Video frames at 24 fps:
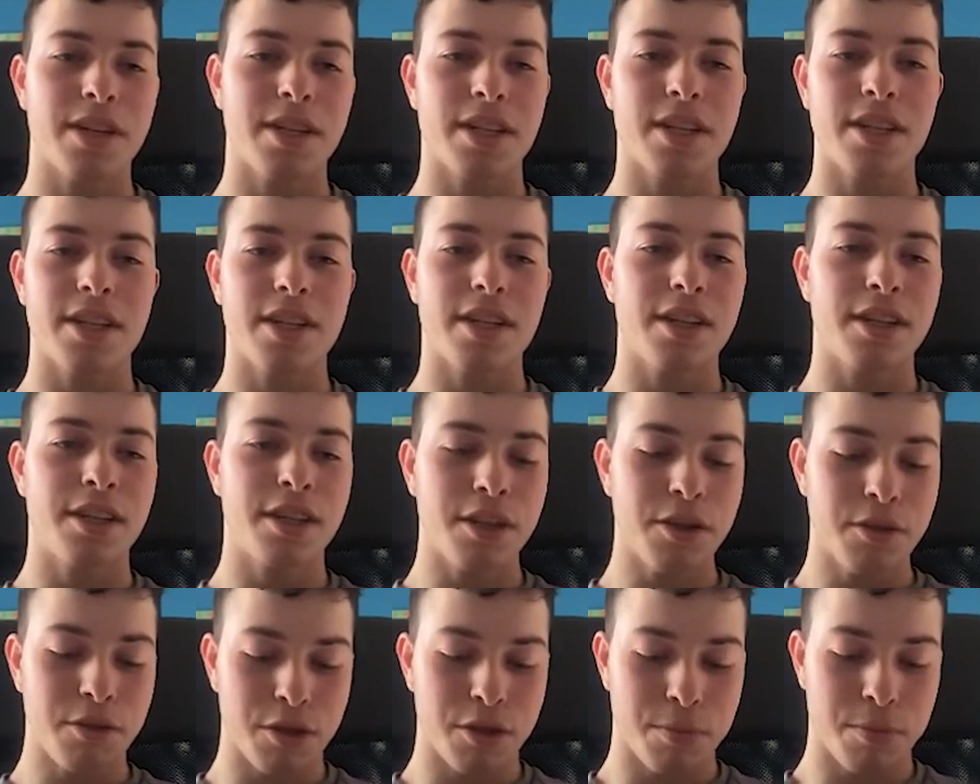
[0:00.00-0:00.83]
It's a
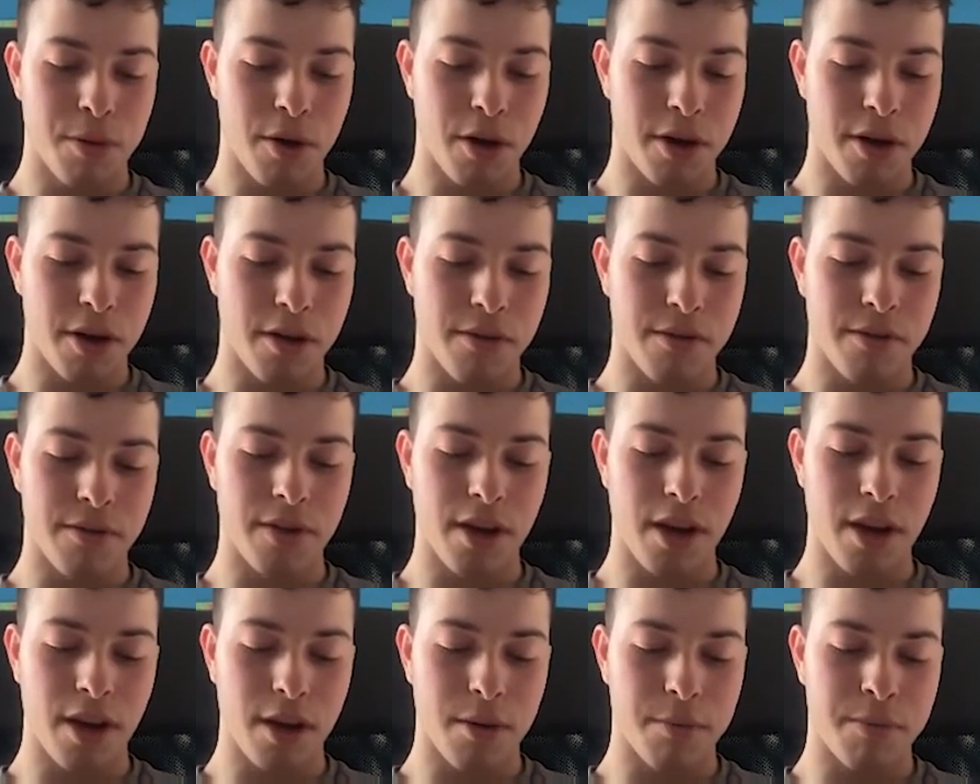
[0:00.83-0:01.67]
huge part
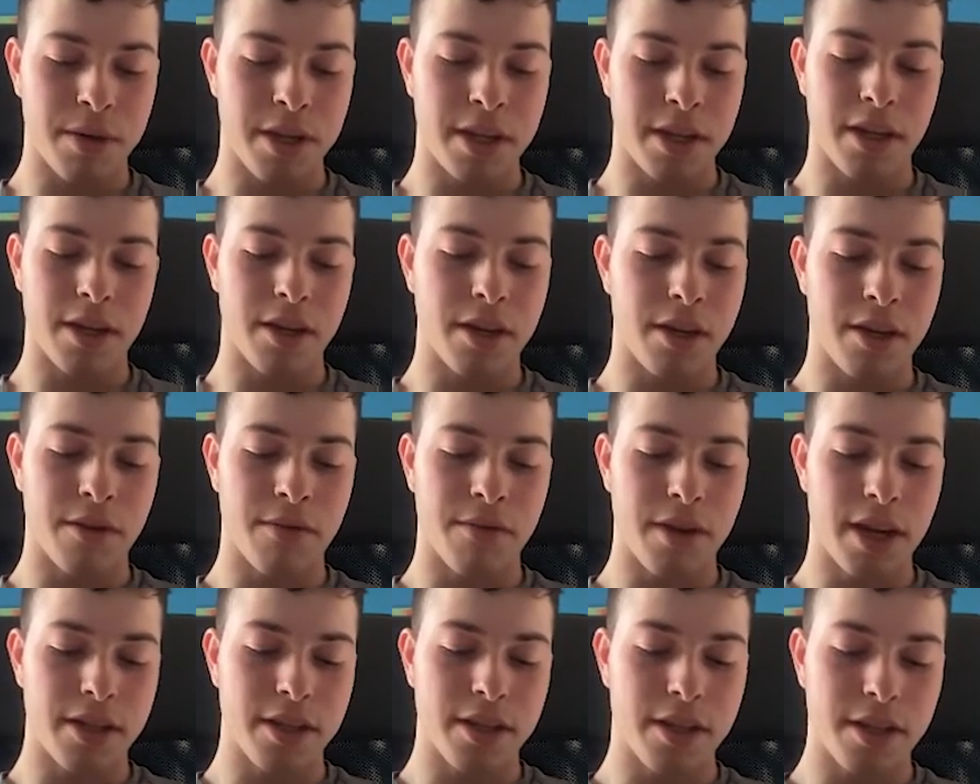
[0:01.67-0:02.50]
of being a good
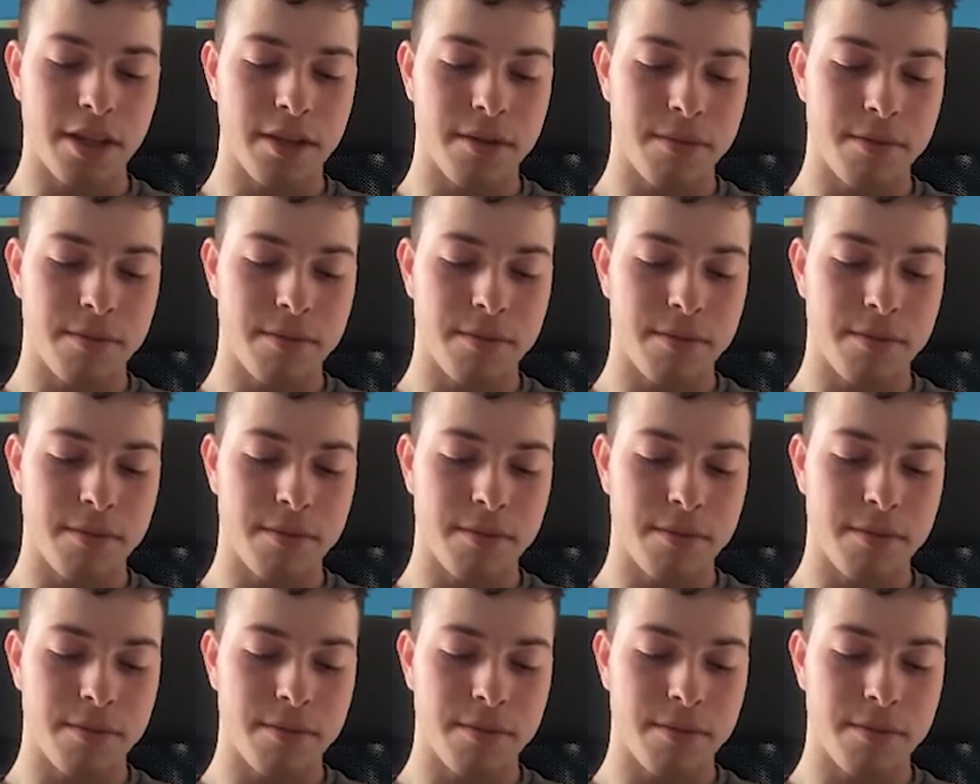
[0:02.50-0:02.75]
investor.